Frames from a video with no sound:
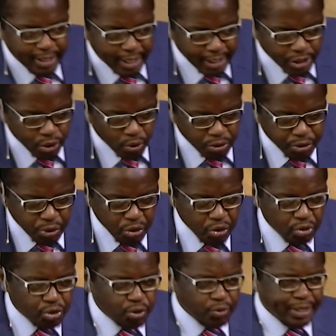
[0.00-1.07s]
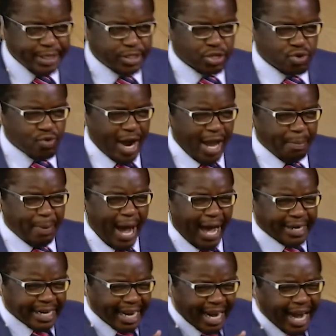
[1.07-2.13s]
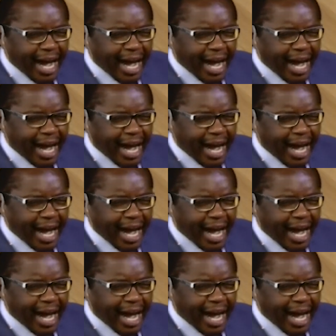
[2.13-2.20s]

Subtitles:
that is also used to describe an